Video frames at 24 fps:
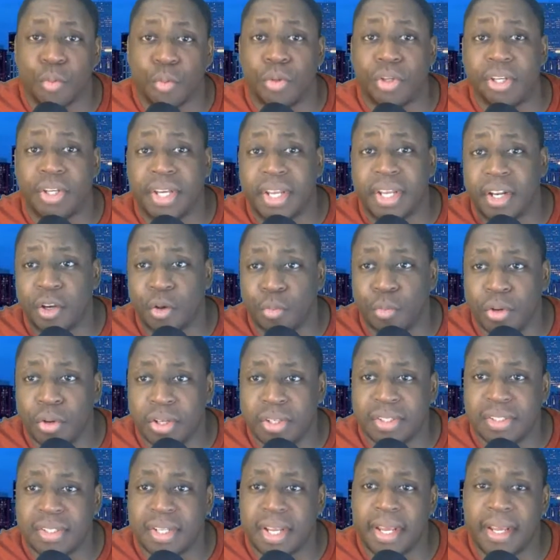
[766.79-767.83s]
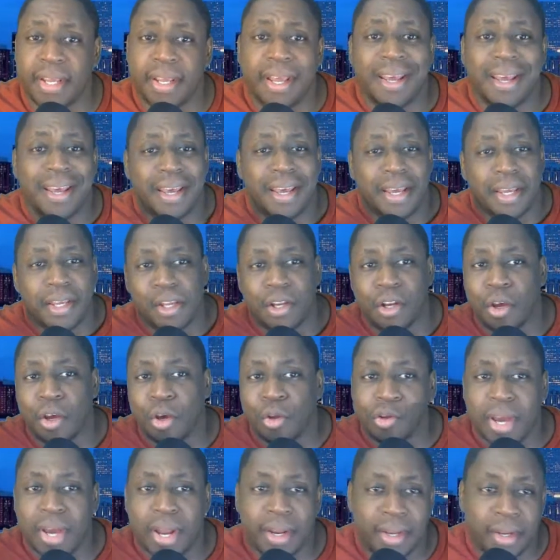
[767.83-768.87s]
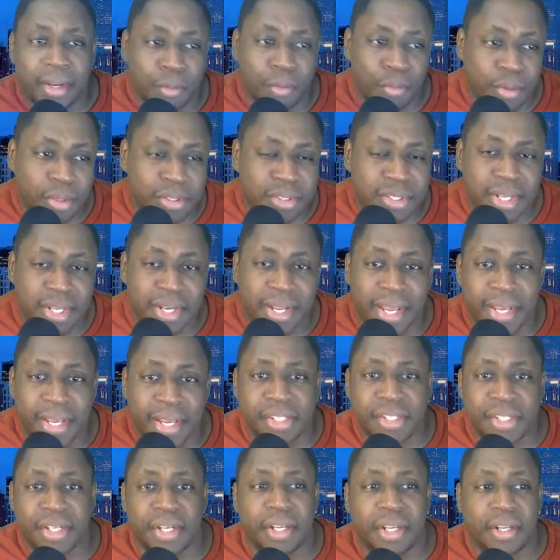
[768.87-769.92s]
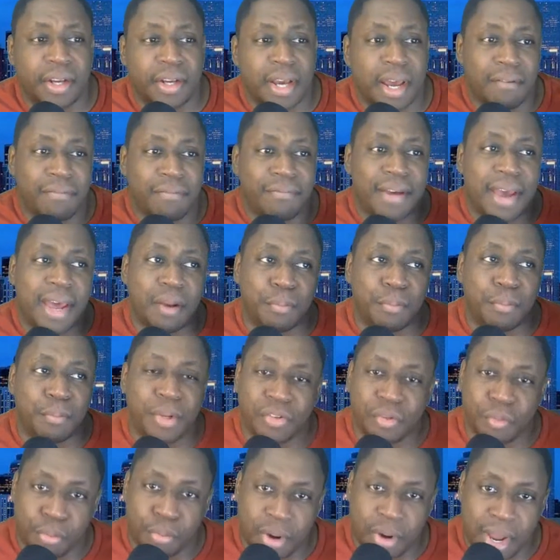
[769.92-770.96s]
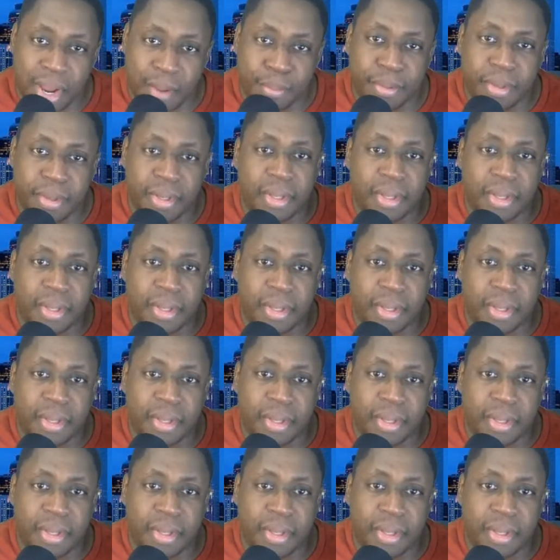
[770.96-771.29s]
When you get into real estate, you know, you got to get a real estate agent, you got to find a piece of property,